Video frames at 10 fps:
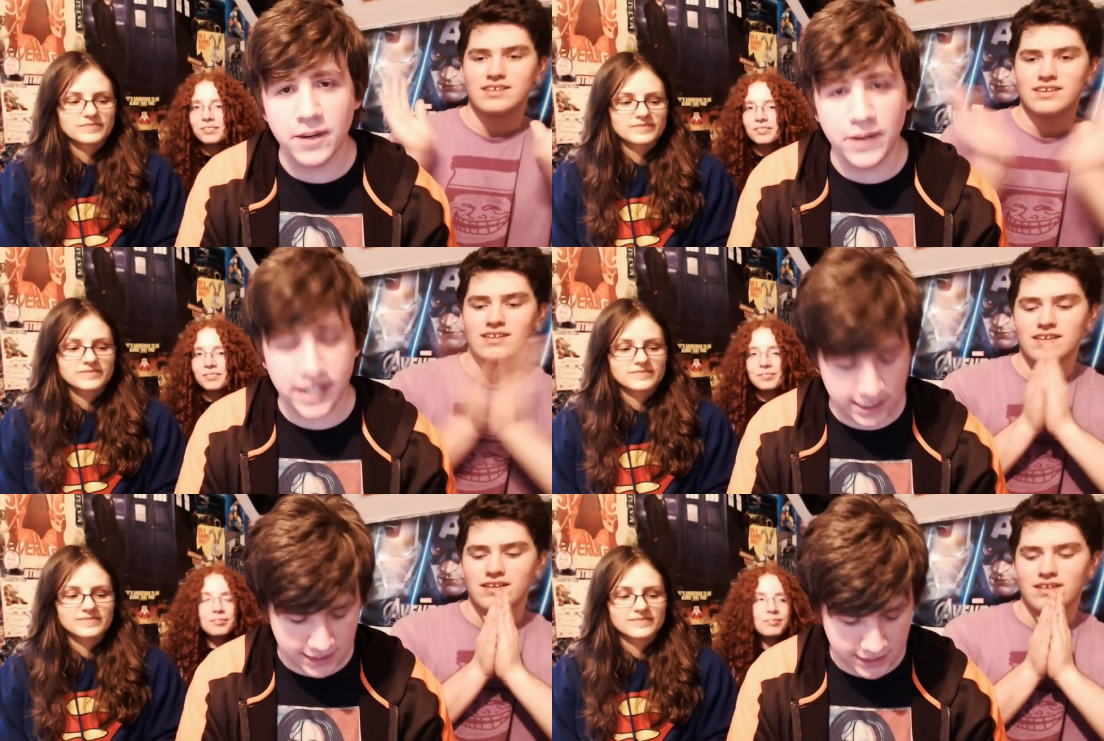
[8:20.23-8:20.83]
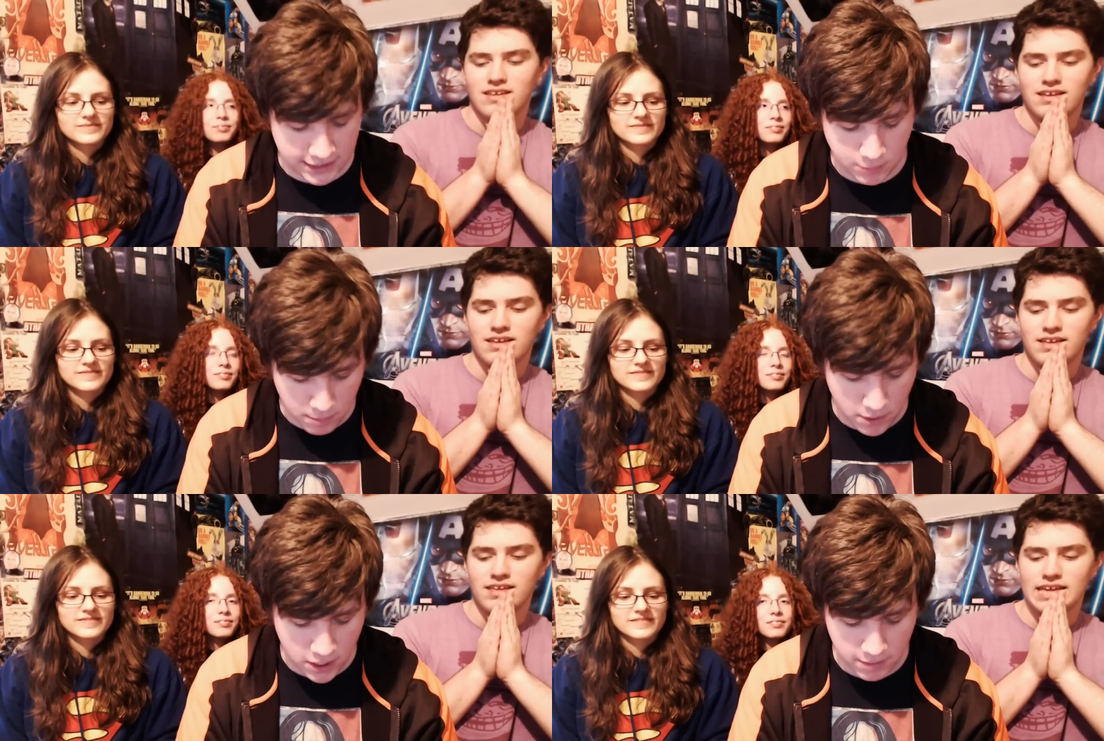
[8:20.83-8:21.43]
Speaker 1: we get sends us more
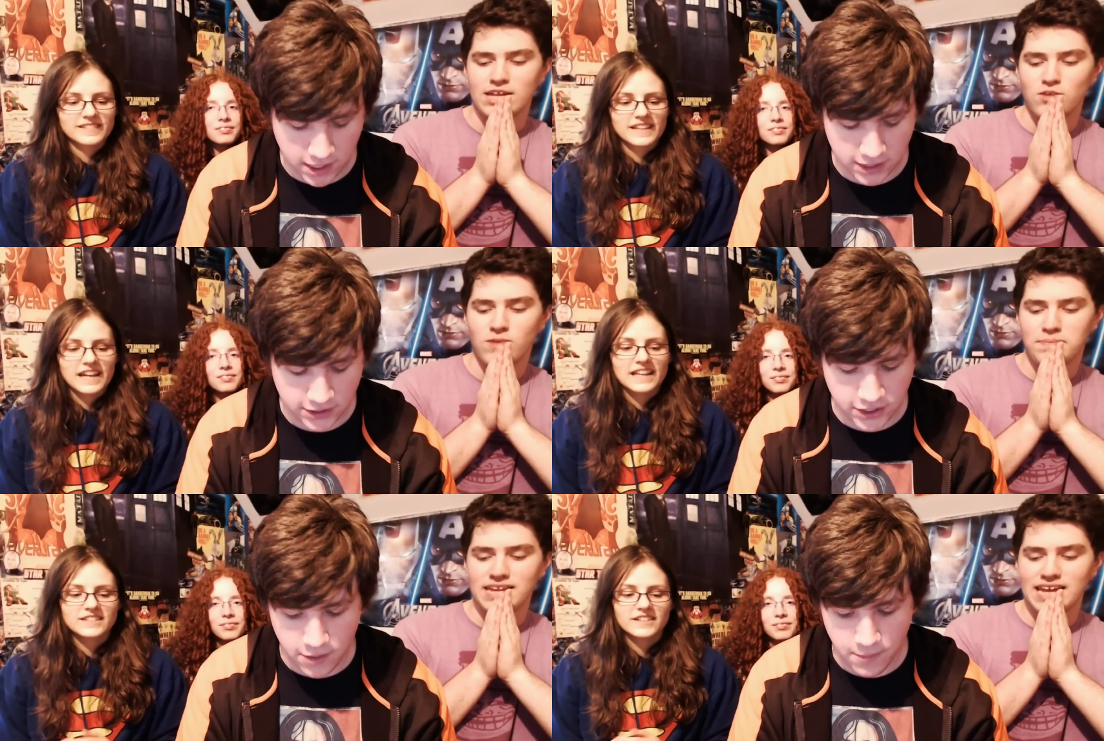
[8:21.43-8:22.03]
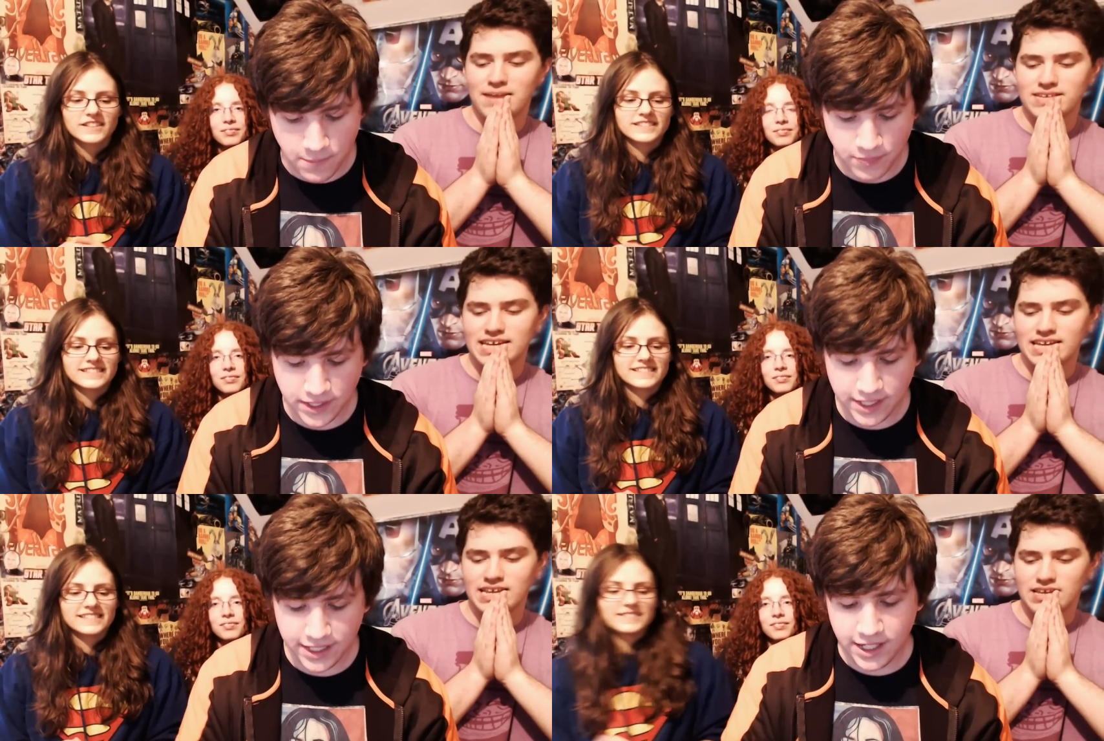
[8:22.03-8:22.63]
Pokemon cards. so names
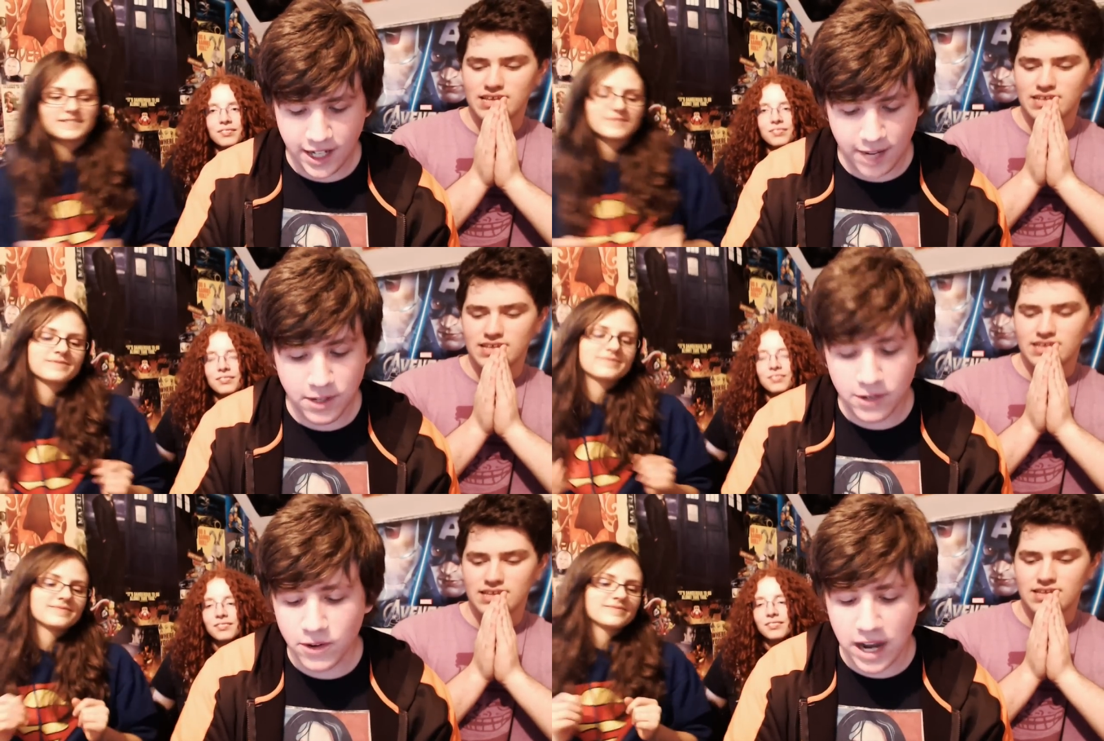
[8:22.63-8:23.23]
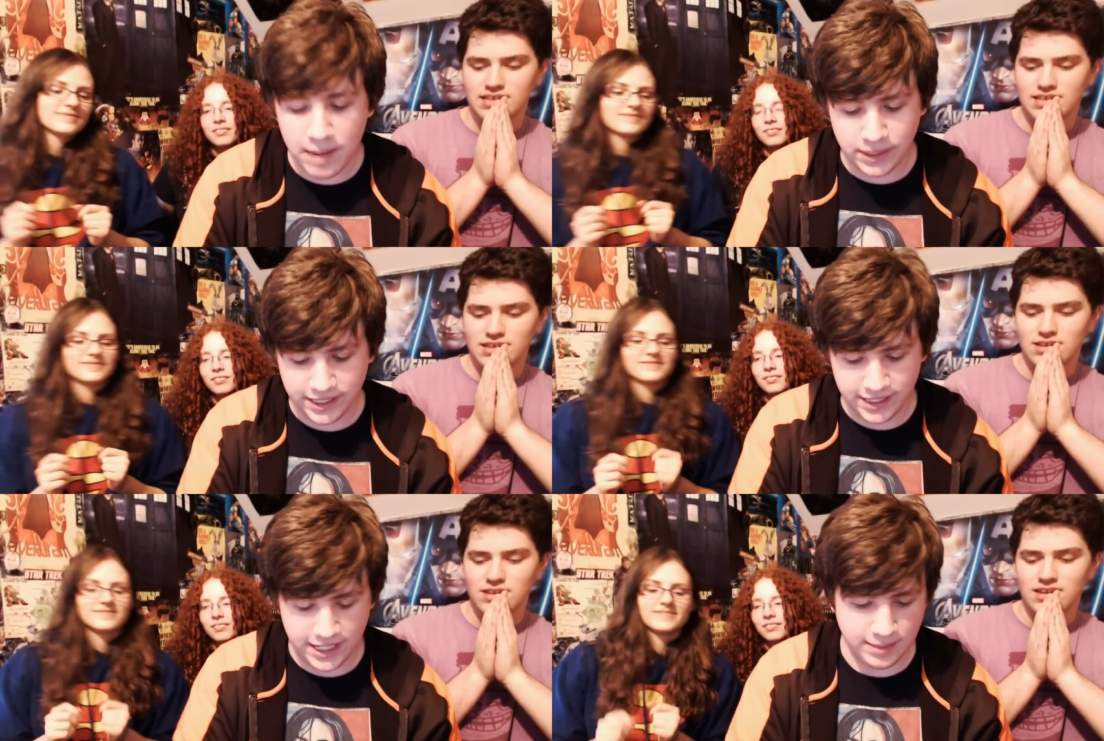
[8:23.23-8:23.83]
again? I'm not rapping the
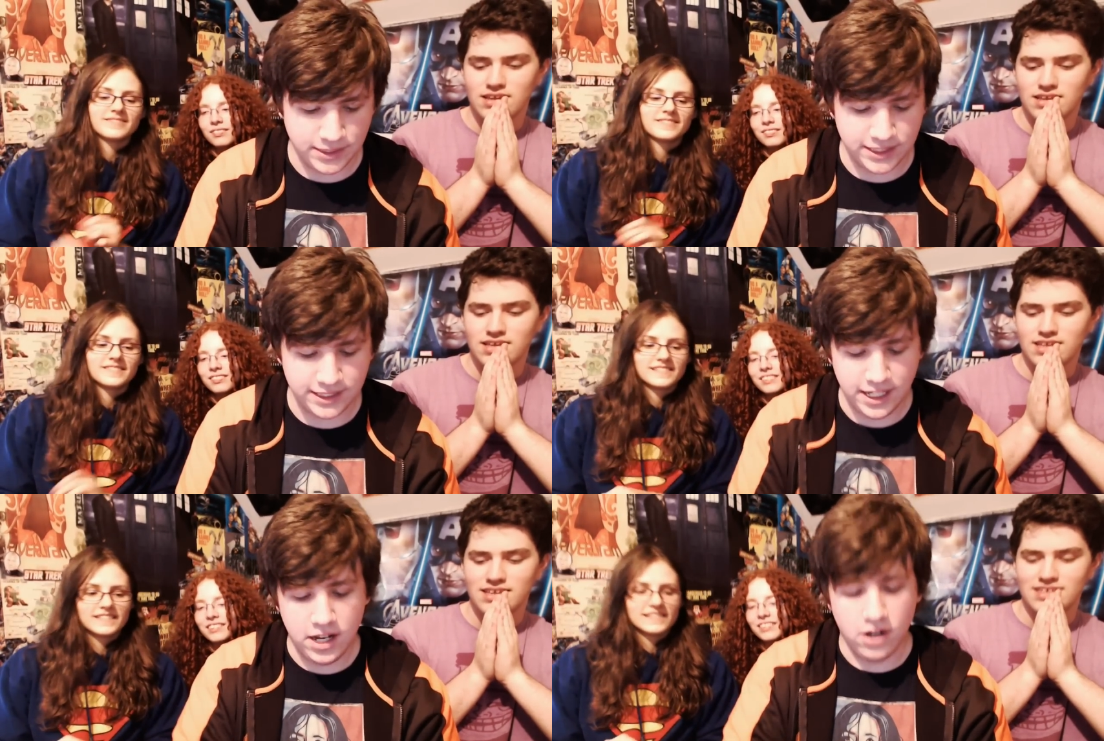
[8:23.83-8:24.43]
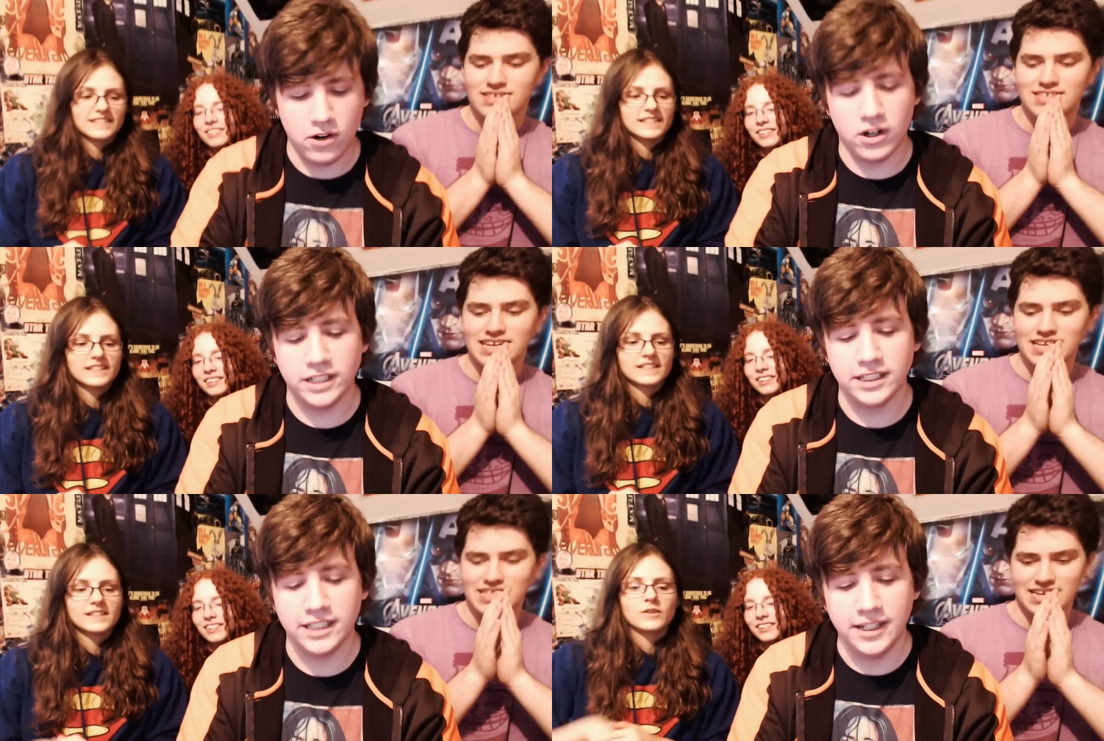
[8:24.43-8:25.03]
names. All right.
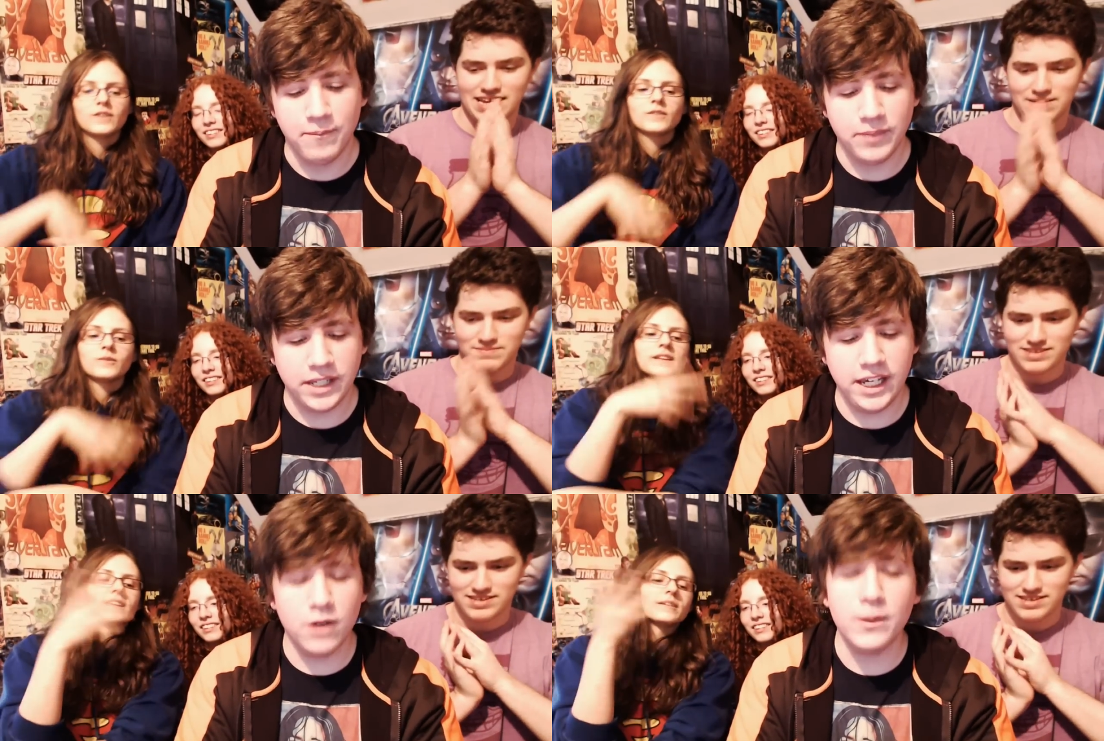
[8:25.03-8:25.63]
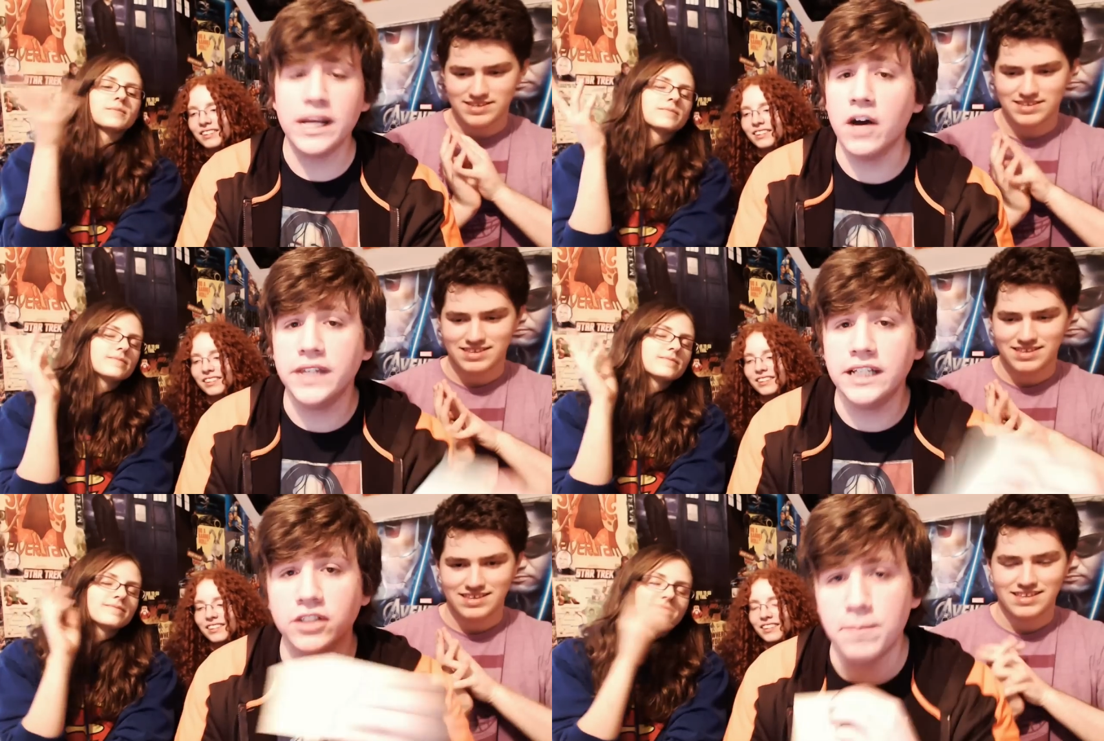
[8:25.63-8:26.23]
Sing the names. Here we go.
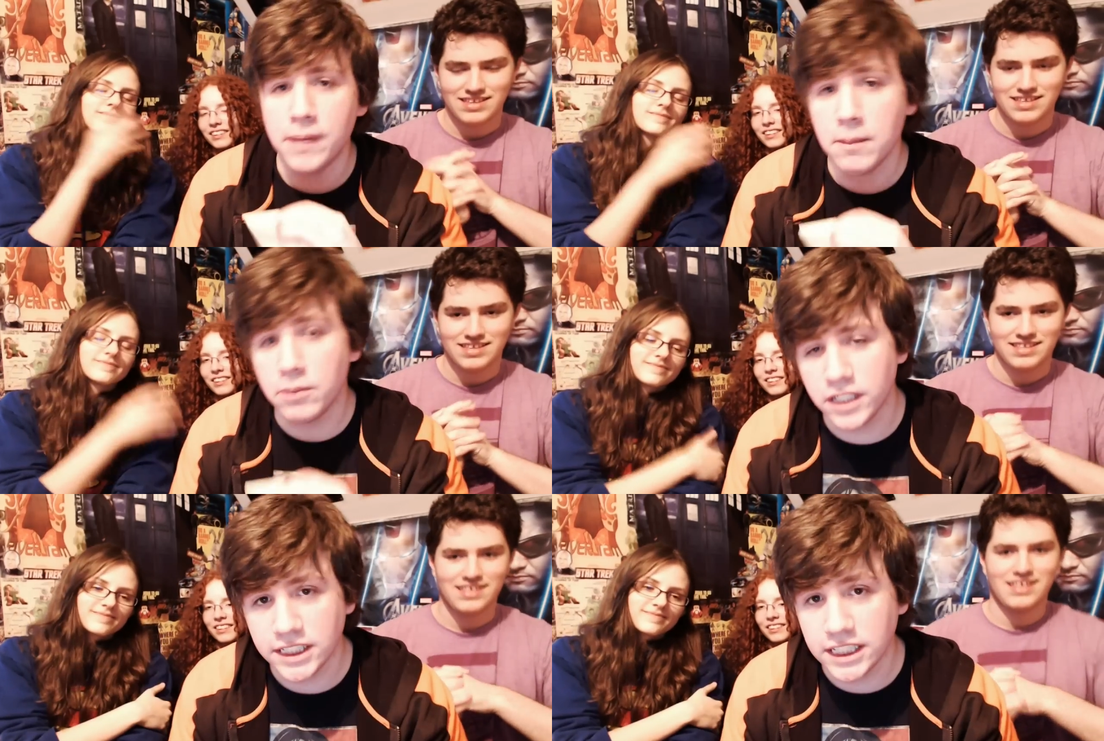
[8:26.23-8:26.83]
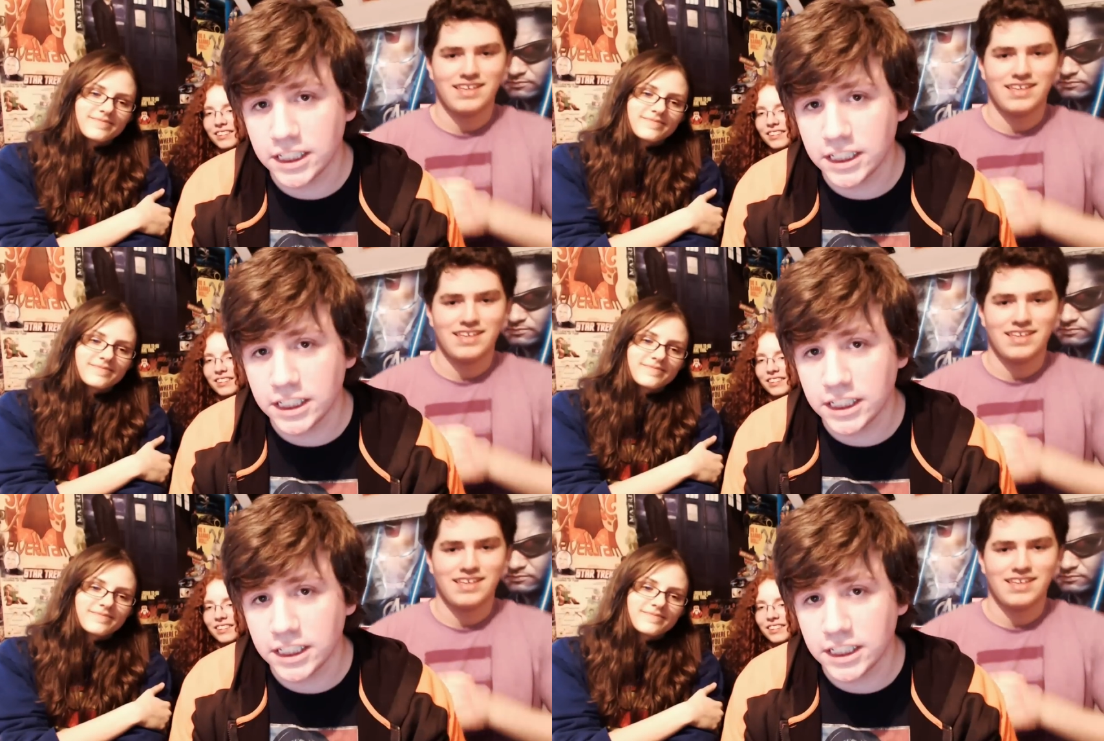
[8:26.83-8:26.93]
These are the people that have sent us